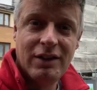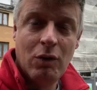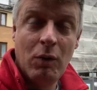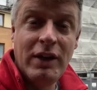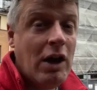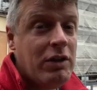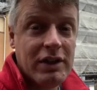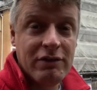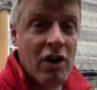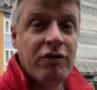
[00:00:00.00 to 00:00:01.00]
We know that
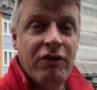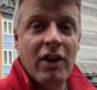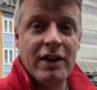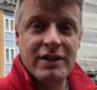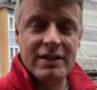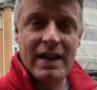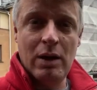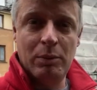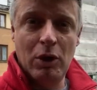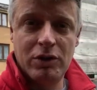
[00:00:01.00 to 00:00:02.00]
there are fires in
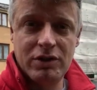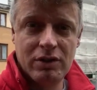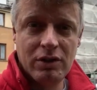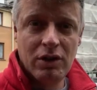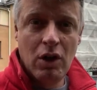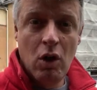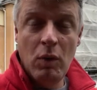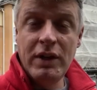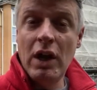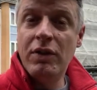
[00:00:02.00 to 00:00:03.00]
tower blocks.
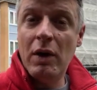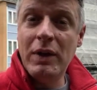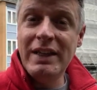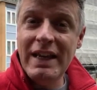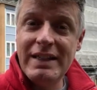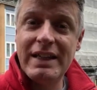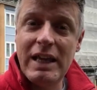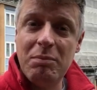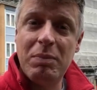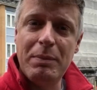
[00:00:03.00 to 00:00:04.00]
We know that we need to
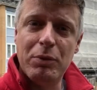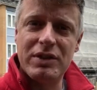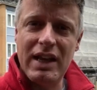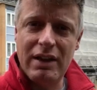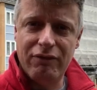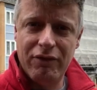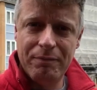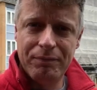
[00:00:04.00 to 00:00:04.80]
keep people safe.